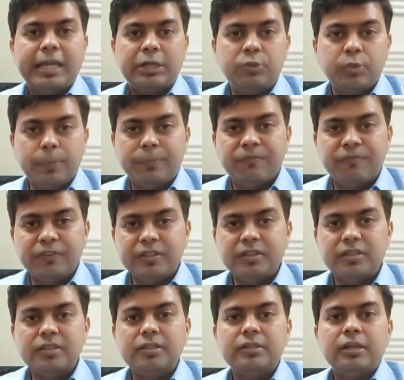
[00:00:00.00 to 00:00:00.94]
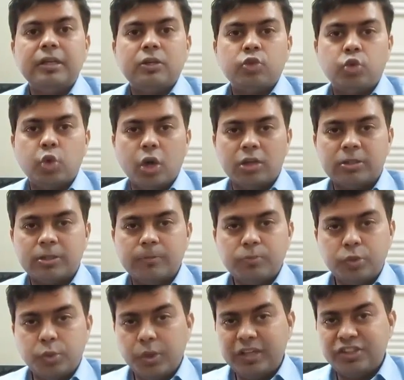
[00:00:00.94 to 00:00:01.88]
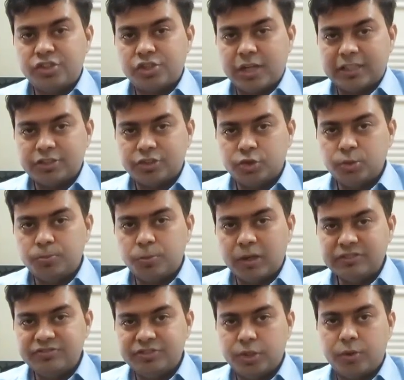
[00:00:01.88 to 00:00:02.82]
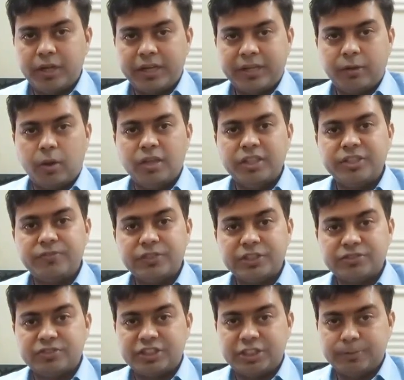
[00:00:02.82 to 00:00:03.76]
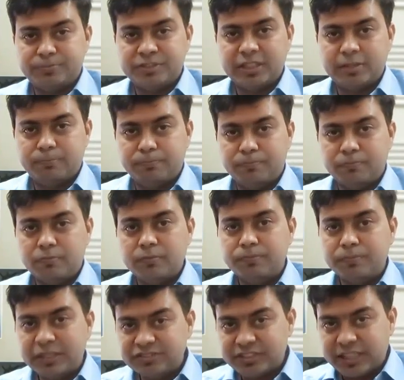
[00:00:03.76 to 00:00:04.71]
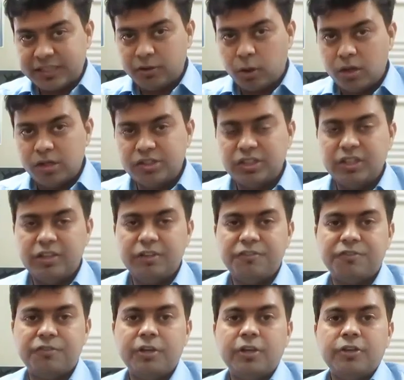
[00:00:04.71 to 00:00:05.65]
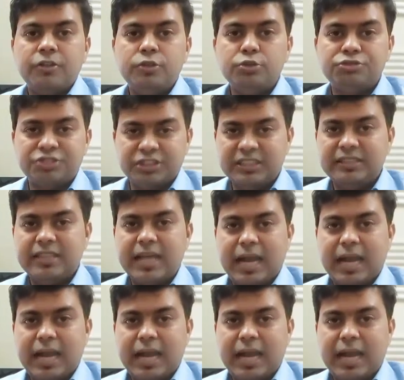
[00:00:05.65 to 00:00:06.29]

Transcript: equipped with the Qualcomm Quick Charge 2.0 technology which is a chipset based technology. If you see